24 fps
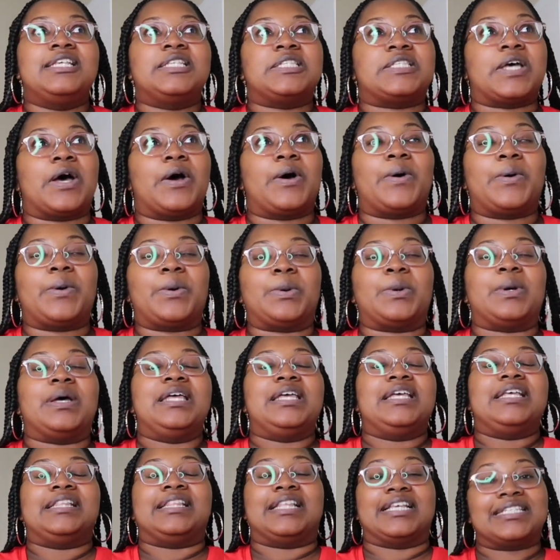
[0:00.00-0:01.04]
So
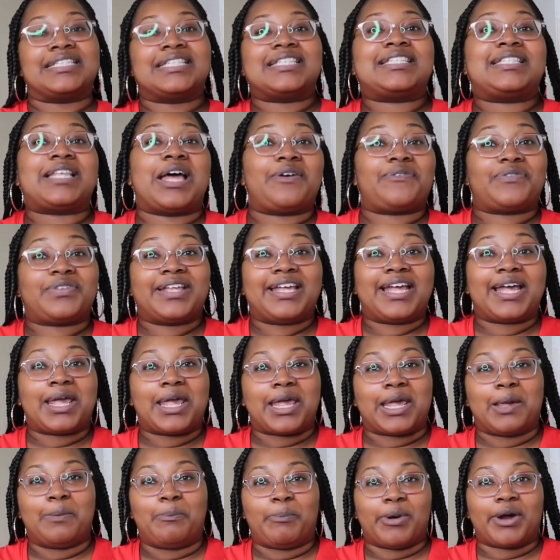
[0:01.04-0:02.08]
this is definitely a
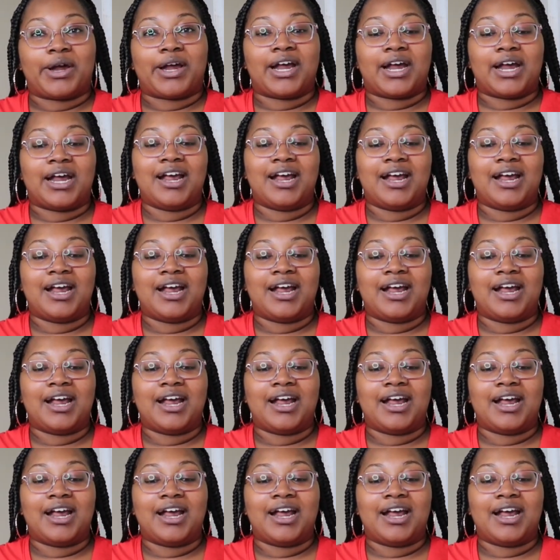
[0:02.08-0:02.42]
keeper.